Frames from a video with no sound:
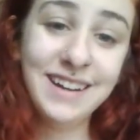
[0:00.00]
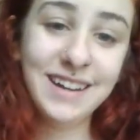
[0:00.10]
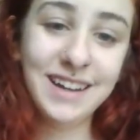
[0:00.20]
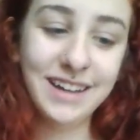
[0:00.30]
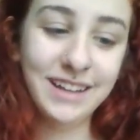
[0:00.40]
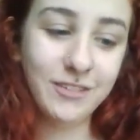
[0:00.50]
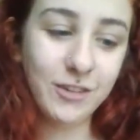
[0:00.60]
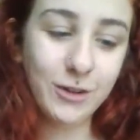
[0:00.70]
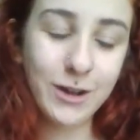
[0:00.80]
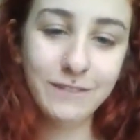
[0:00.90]
I
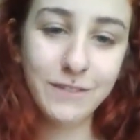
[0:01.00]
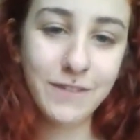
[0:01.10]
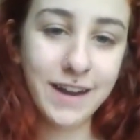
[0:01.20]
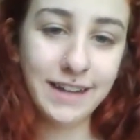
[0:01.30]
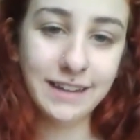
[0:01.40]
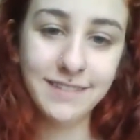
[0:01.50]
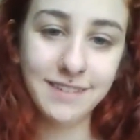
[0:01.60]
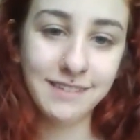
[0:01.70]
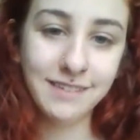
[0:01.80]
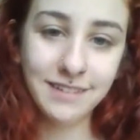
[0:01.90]
just don't have the
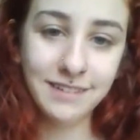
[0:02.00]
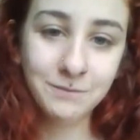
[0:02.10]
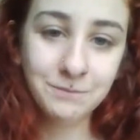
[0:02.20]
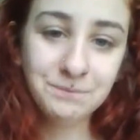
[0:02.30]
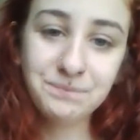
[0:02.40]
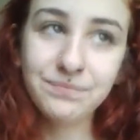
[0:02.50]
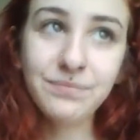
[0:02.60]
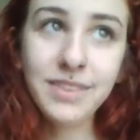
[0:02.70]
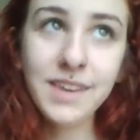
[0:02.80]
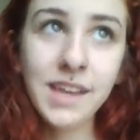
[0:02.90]
finances, and
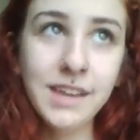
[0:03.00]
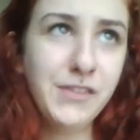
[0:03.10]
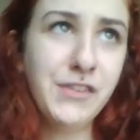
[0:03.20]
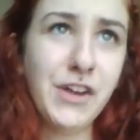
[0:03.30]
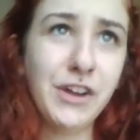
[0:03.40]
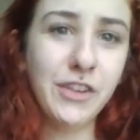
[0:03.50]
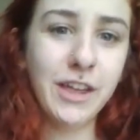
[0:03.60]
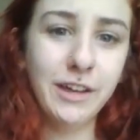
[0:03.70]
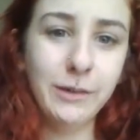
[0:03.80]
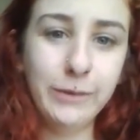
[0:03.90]
it sucks
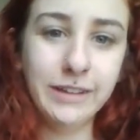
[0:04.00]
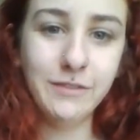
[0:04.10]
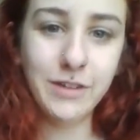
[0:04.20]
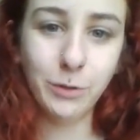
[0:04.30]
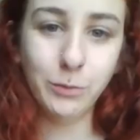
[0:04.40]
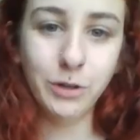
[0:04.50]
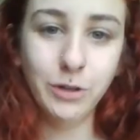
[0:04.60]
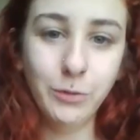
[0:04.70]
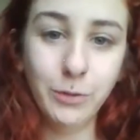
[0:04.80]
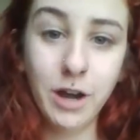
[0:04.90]
that we live in a
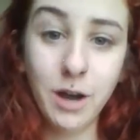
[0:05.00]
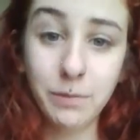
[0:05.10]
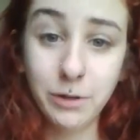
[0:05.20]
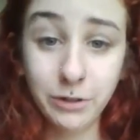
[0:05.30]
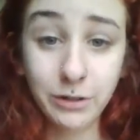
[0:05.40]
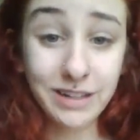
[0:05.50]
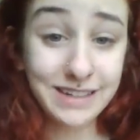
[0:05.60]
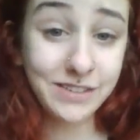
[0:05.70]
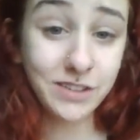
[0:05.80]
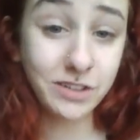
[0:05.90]
world where
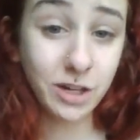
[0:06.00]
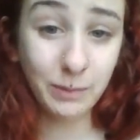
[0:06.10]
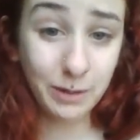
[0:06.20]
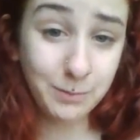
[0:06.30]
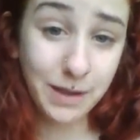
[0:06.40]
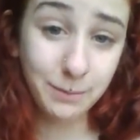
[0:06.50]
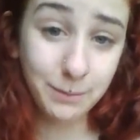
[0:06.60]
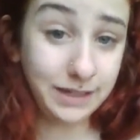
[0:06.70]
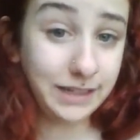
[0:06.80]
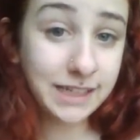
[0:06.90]
opportunity is determined by
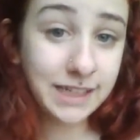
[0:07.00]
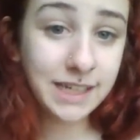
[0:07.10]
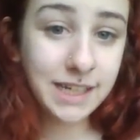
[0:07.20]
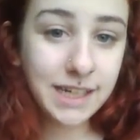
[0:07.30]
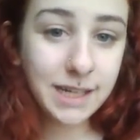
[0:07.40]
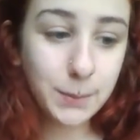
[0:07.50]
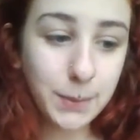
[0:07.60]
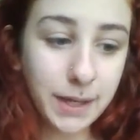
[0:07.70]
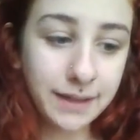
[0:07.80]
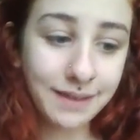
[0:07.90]
money,
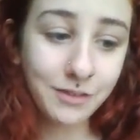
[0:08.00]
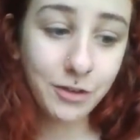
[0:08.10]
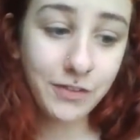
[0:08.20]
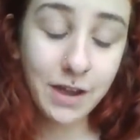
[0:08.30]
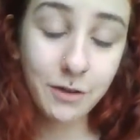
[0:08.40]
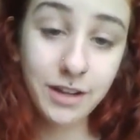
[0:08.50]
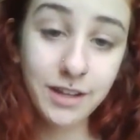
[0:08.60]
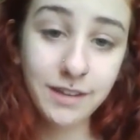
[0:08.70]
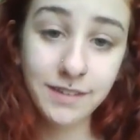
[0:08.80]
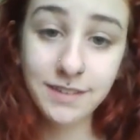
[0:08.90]
but that's just how it
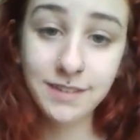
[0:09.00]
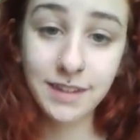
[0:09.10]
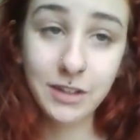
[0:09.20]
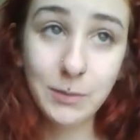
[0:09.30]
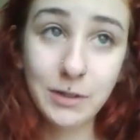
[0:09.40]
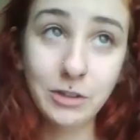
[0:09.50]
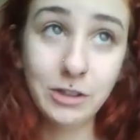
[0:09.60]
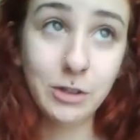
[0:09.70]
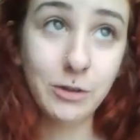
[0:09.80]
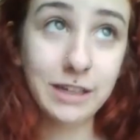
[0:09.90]
is, especially
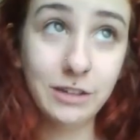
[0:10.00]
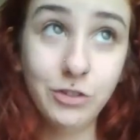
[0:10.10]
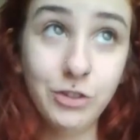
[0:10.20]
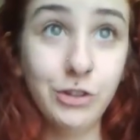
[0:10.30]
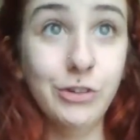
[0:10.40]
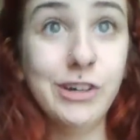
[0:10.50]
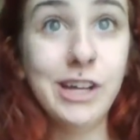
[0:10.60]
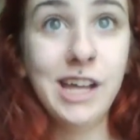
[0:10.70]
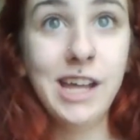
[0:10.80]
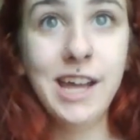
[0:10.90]
going into
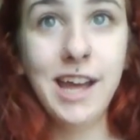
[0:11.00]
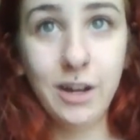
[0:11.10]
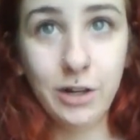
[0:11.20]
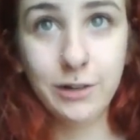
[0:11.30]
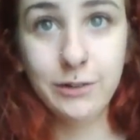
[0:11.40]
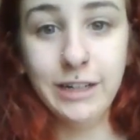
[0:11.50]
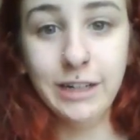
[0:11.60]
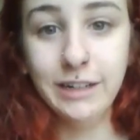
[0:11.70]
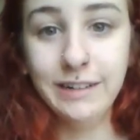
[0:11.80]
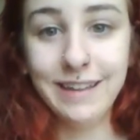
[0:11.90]
a
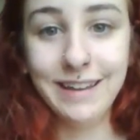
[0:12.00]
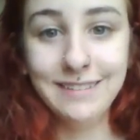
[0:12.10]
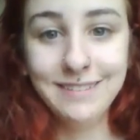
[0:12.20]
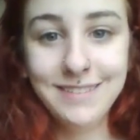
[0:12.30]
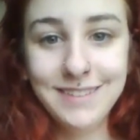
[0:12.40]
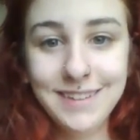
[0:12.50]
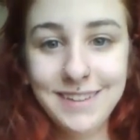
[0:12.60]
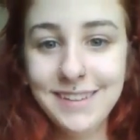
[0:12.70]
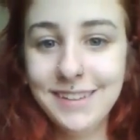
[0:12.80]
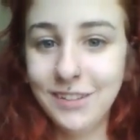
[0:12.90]
career that is
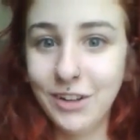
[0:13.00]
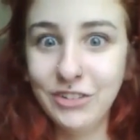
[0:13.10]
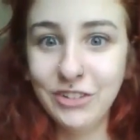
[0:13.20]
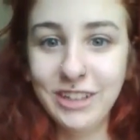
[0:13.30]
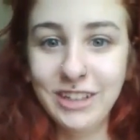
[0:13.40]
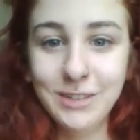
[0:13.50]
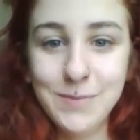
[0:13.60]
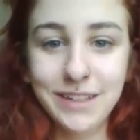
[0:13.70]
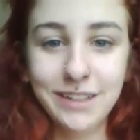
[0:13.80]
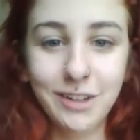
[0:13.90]
largely
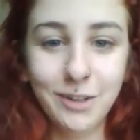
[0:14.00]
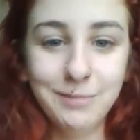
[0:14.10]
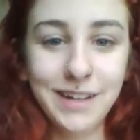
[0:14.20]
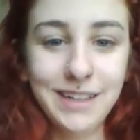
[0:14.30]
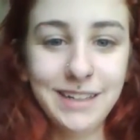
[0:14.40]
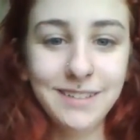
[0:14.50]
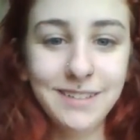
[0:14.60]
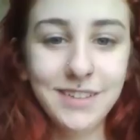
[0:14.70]
dependent on money.